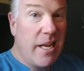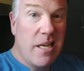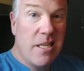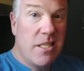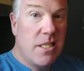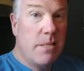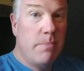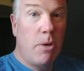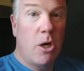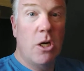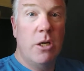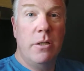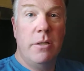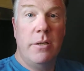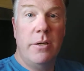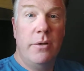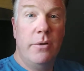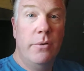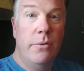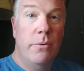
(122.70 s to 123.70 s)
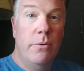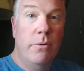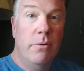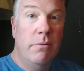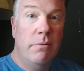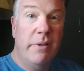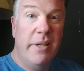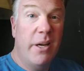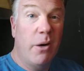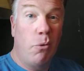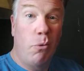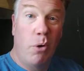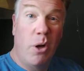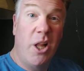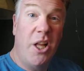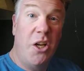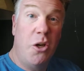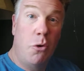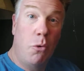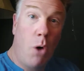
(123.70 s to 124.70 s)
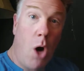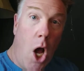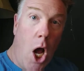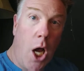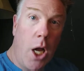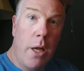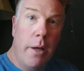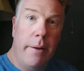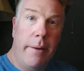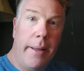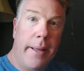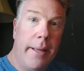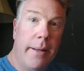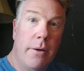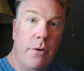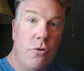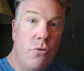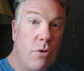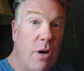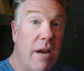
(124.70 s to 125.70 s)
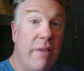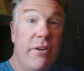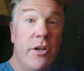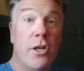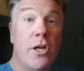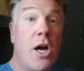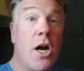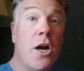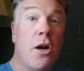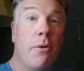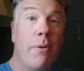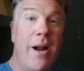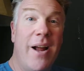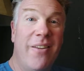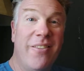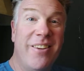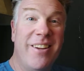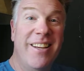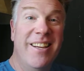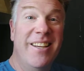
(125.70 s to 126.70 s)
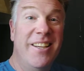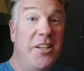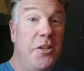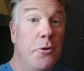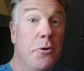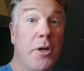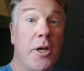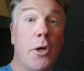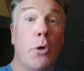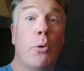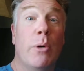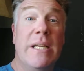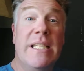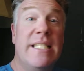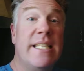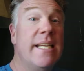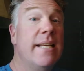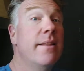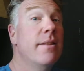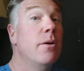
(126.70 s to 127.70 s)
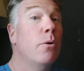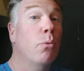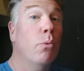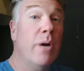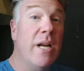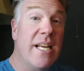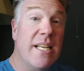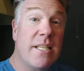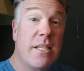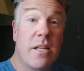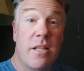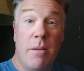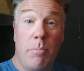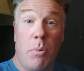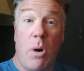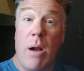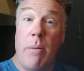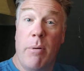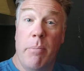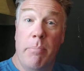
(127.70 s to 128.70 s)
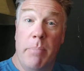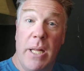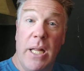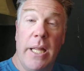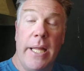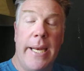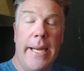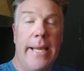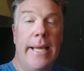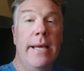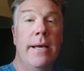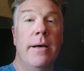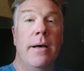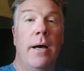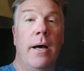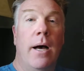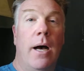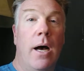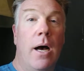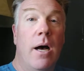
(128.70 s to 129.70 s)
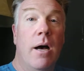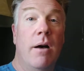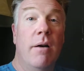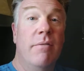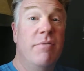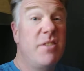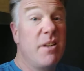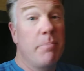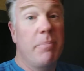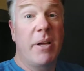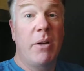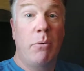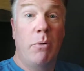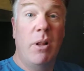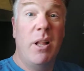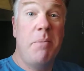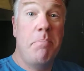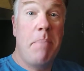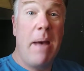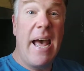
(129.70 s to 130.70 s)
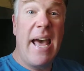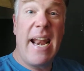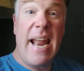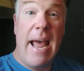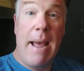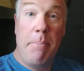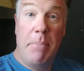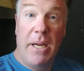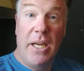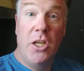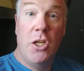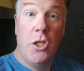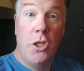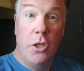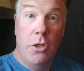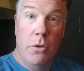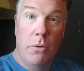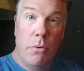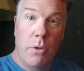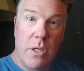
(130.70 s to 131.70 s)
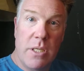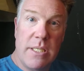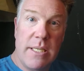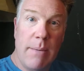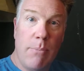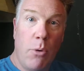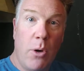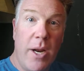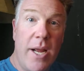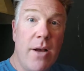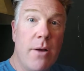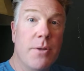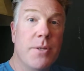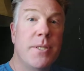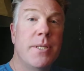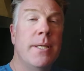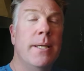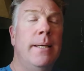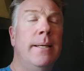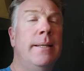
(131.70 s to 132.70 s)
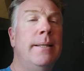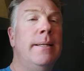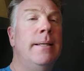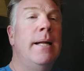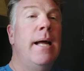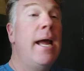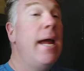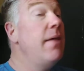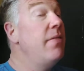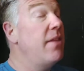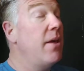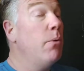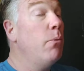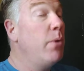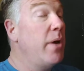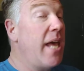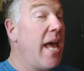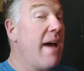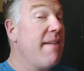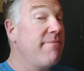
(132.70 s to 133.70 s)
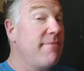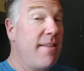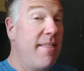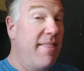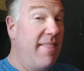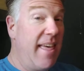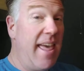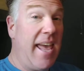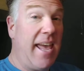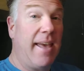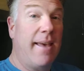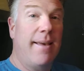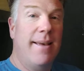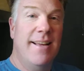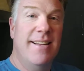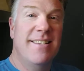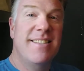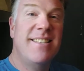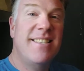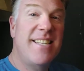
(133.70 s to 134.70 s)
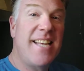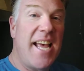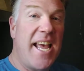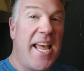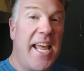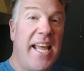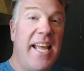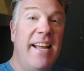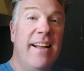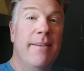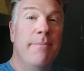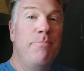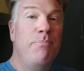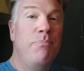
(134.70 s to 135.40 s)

not smart to get really drunk and drive your car around. You're increasing the risk, the probability of something really bad happening to you or to someone else. And then we have to think and say,